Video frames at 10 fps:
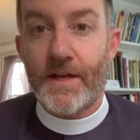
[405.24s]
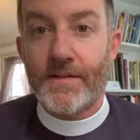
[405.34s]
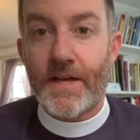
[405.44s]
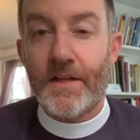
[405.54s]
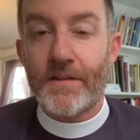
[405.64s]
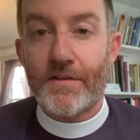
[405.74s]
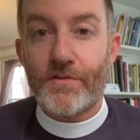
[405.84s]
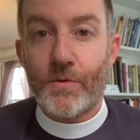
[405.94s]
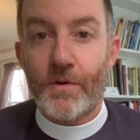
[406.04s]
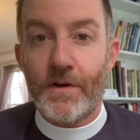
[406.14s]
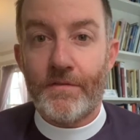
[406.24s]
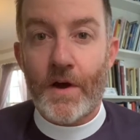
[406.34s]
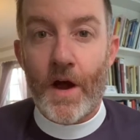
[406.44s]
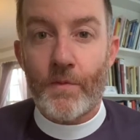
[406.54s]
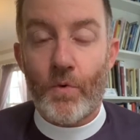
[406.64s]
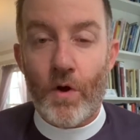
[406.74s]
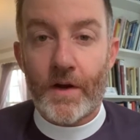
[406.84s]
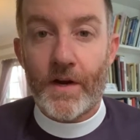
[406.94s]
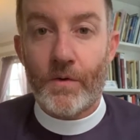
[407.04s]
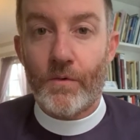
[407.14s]
telling the story of God
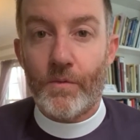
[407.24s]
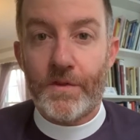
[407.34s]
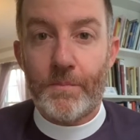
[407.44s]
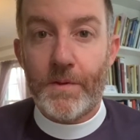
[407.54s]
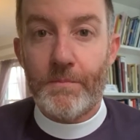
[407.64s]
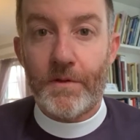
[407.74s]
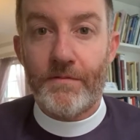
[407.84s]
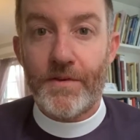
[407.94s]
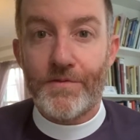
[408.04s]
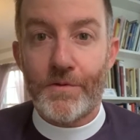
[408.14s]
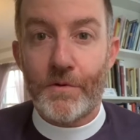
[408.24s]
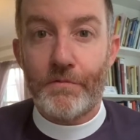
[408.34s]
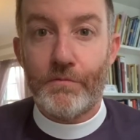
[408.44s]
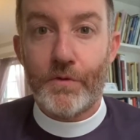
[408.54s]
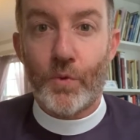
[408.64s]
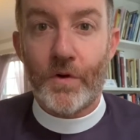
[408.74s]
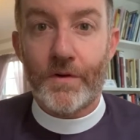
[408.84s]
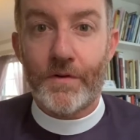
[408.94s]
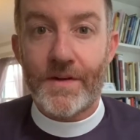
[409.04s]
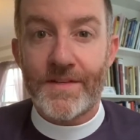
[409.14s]
walking with the people of Israel through the
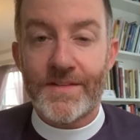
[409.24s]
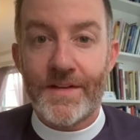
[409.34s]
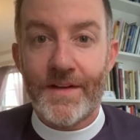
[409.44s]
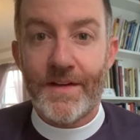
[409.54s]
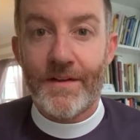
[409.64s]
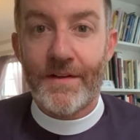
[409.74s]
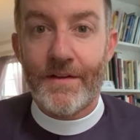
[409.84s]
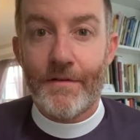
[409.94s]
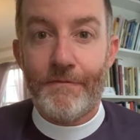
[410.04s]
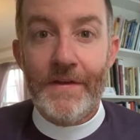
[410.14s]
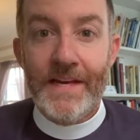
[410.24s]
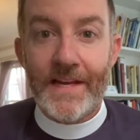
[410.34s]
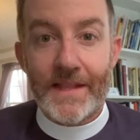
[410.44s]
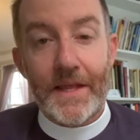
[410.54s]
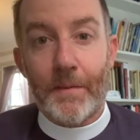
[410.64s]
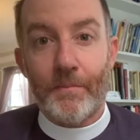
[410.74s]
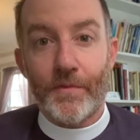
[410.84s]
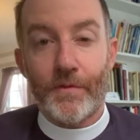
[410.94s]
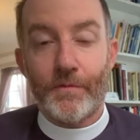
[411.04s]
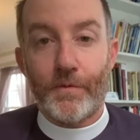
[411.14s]
wilderness, feeding
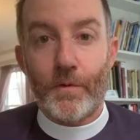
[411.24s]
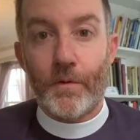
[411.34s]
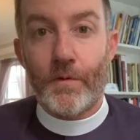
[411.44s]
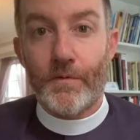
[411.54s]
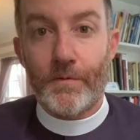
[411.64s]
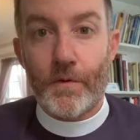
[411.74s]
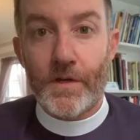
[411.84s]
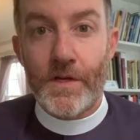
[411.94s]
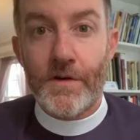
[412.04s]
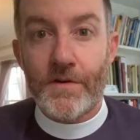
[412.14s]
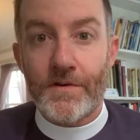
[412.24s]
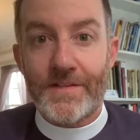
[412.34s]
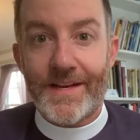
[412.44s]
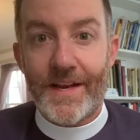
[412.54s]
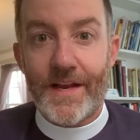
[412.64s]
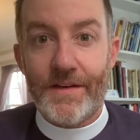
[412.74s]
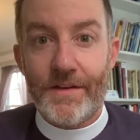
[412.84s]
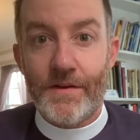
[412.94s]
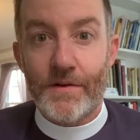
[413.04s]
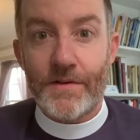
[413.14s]
them for years and
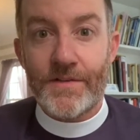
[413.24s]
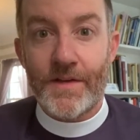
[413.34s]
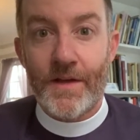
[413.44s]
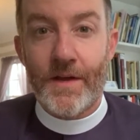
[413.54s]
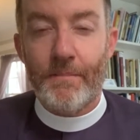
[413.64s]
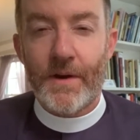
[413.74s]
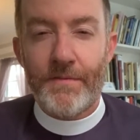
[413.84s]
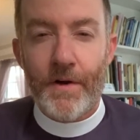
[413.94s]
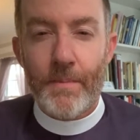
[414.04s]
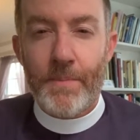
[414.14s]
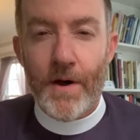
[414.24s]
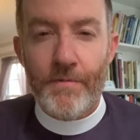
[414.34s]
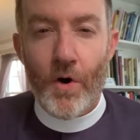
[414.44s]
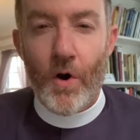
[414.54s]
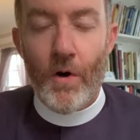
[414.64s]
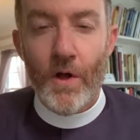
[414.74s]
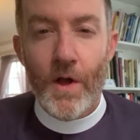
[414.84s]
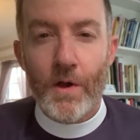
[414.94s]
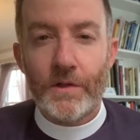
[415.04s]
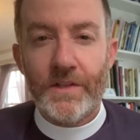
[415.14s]
years, but above all,
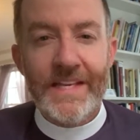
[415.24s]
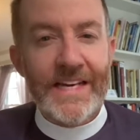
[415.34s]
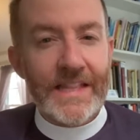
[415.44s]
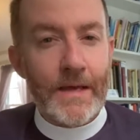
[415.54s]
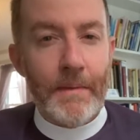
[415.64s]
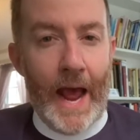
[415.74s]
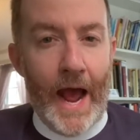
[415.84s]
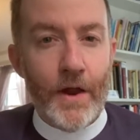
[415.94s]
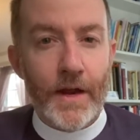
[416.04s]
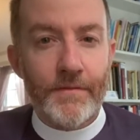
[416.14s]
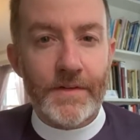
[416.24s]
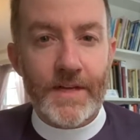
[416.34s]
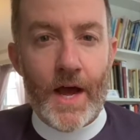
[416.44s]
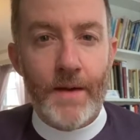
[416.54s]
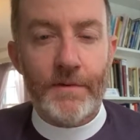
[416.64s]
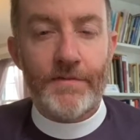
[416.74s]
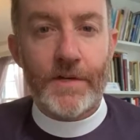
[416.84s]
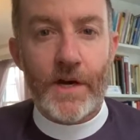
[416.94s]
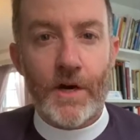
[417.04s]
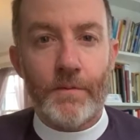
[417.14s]
leading them out of a time of
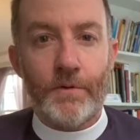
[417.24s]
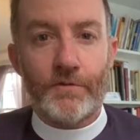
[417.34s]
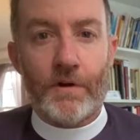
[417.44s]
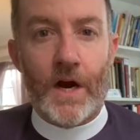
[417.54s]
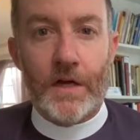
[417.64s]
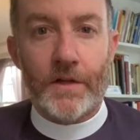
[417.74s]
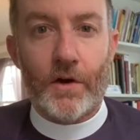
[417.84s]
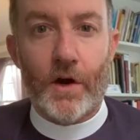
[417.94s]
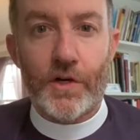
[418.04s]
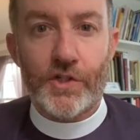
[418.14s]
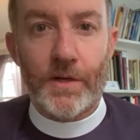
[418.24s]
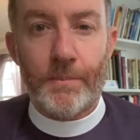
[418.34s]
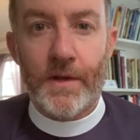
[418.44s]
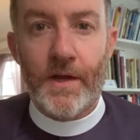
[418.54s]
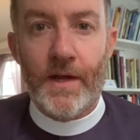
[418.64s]
terrible trial and hardship,